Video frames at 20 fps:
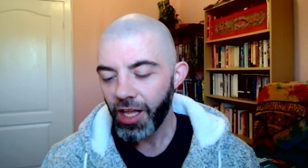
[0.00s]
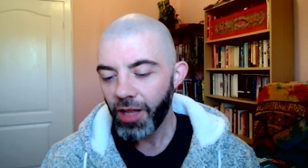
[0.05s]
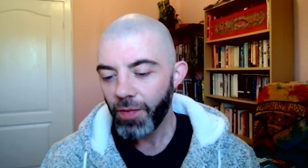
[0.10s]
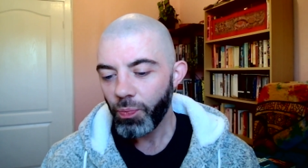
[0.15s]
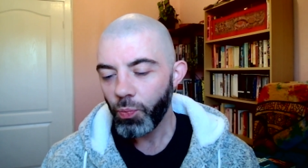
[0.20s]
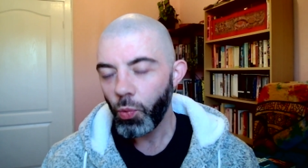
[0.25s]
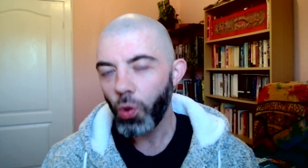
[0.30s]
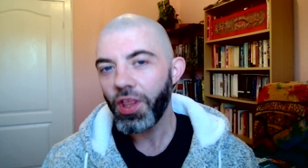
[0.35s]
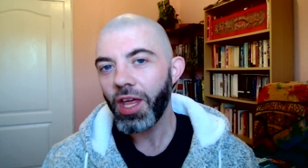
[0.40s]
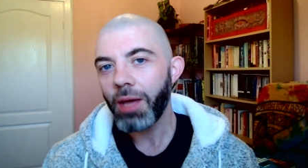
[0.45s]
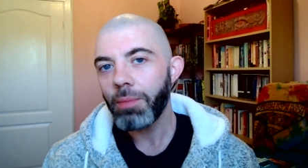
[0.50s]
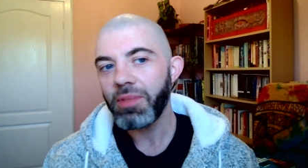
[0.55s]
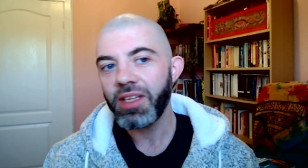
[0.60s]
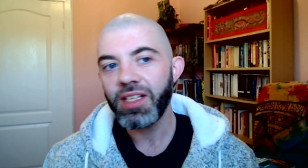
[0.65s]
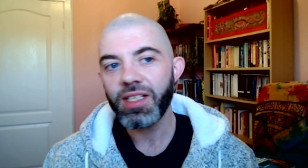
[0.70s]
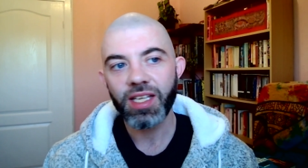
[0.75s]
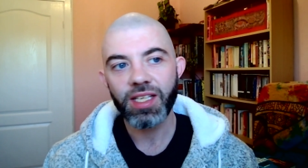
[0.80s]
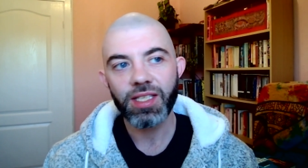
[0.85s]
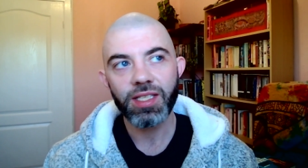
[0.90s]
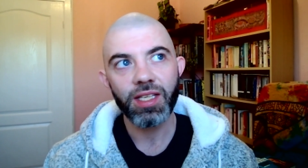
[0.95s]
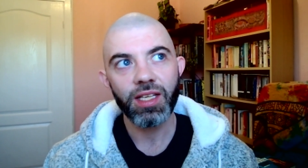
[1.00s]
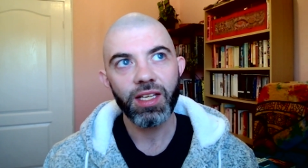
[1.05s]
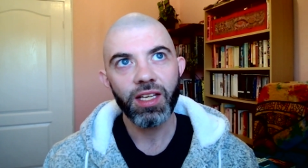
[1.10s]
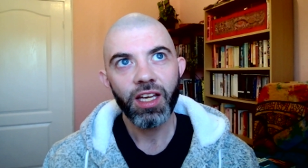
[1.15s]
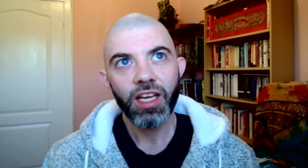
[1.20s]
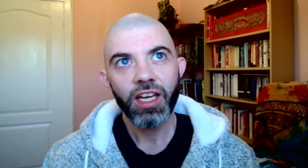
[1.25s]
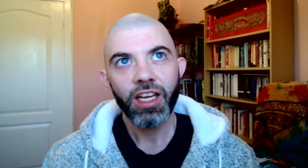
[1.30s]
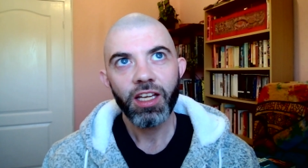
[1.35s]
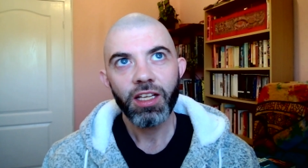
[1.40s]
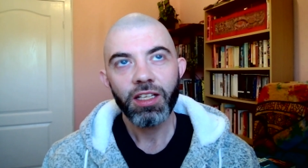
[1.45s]
What that means is that
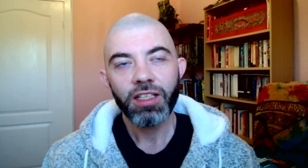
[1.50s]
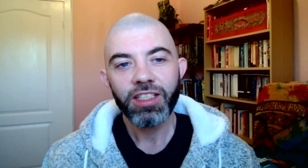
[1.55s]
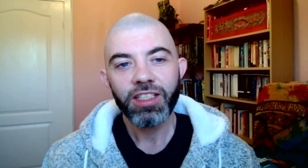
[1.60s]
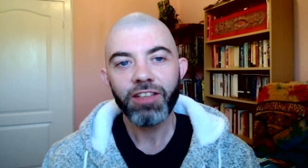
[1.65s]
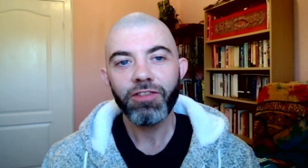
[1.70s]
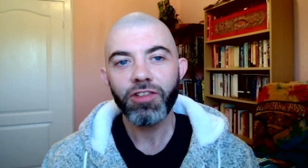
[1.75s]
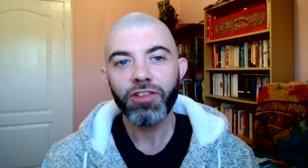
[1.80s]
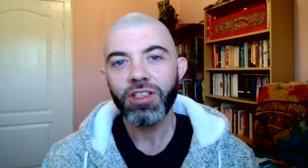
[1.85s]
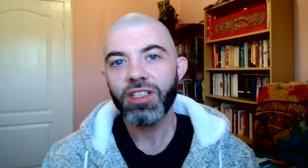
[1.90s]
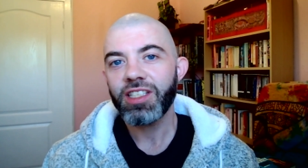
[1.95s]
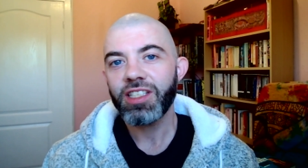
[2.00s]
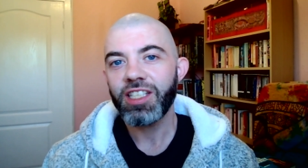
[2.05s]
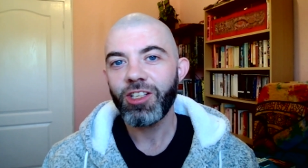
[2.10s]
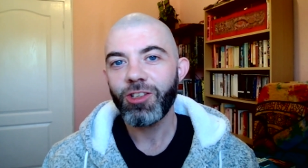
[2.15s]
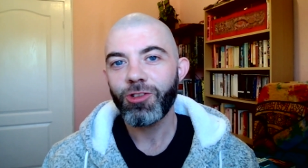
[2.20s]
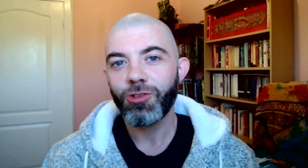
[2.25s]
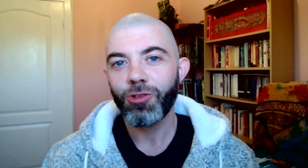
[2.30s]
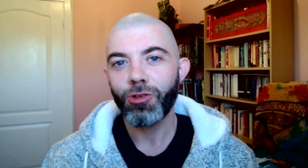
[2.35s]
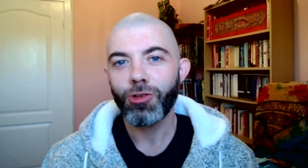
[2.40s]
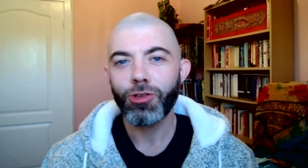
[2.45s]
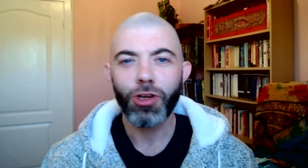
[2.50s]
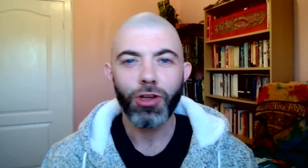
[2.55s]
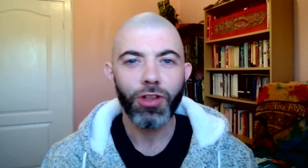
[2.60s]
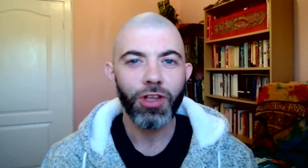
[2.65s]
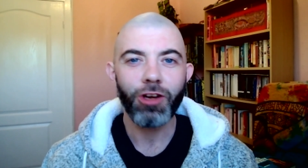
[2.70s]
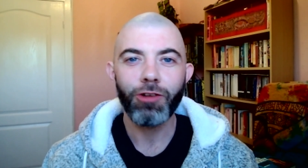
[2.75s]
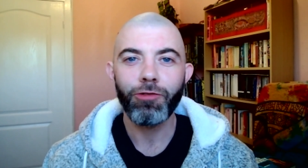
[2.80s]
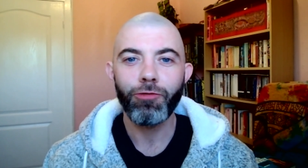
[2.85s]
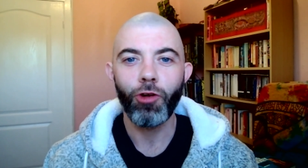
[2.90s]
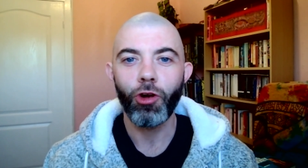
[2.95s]
different teachers are
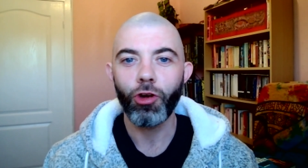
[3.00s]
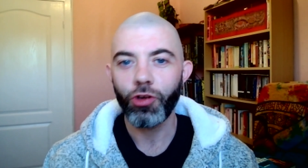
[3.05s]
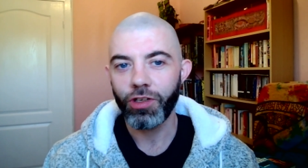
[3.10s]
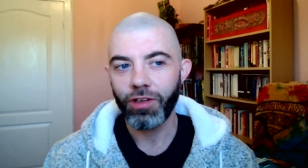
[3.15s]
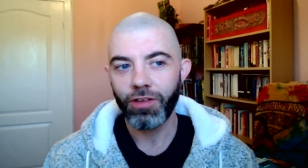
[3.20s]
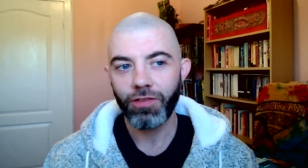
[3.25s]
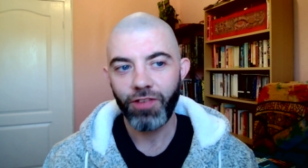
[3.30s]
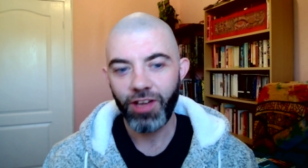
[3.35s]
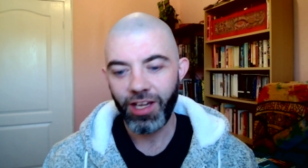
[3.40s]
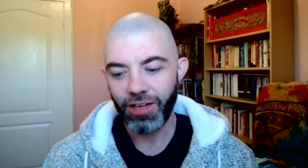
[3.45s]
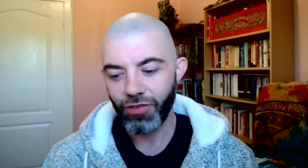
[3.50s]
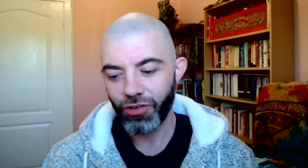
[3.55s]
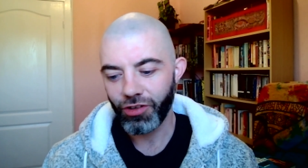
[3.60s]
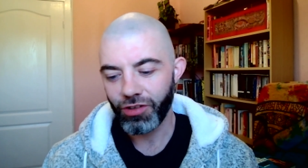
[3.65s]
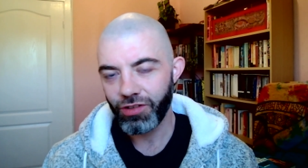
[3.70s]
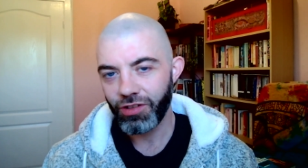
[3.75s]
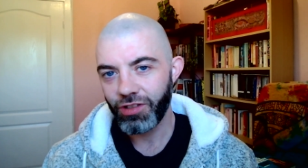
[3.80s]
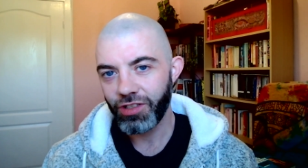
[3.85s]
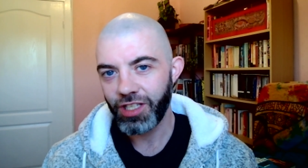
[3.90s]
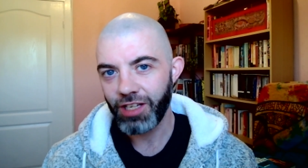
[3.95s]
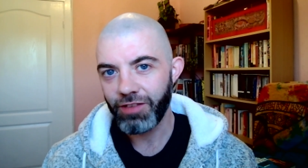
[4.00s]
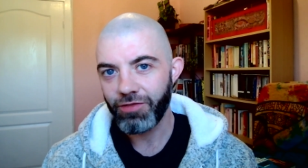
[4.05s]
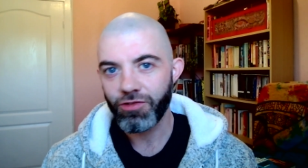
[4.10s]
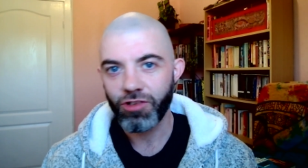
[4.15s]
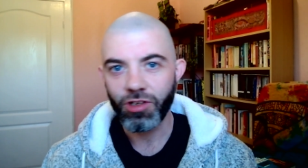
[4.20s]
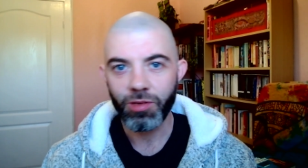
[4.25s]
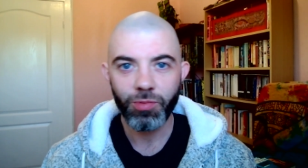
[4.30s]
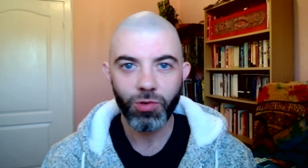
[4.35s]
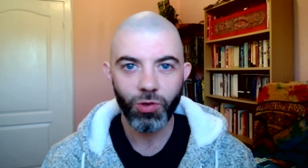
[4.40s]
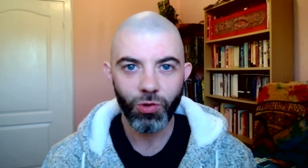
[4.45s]
therefore going to favour
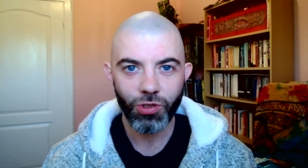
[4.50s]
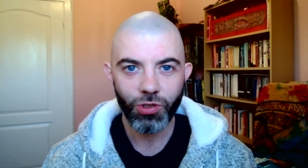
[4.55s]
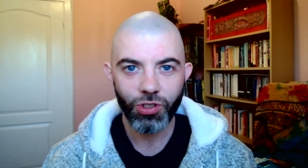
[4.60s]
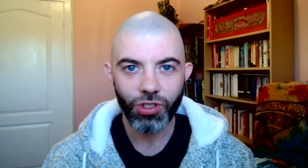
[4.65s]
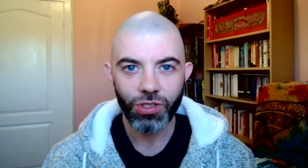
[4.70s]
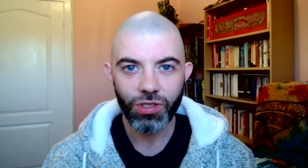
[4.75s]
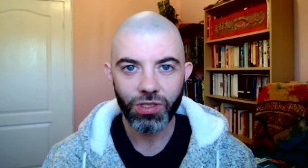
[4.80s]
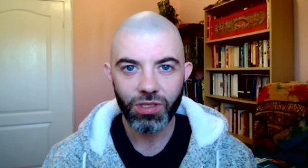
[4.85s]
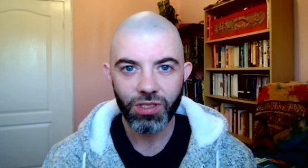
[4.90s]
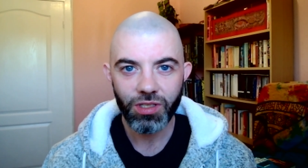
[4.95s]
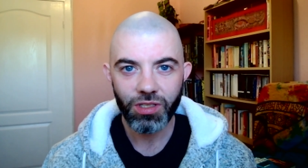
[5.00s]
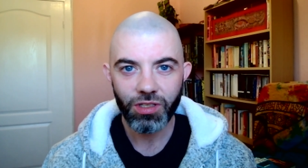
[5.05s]
different approaches.